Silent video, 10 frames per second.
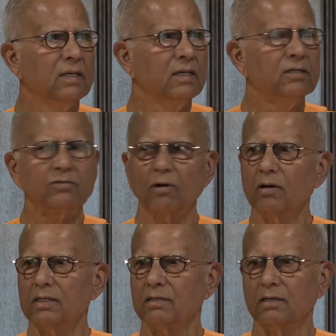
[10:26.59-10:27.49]
He
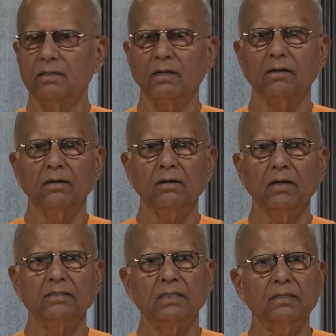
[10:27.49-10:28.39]
saw the little girl
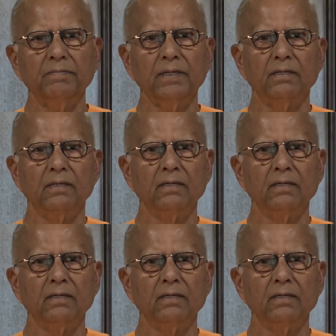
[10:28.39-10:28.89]
and disappeared.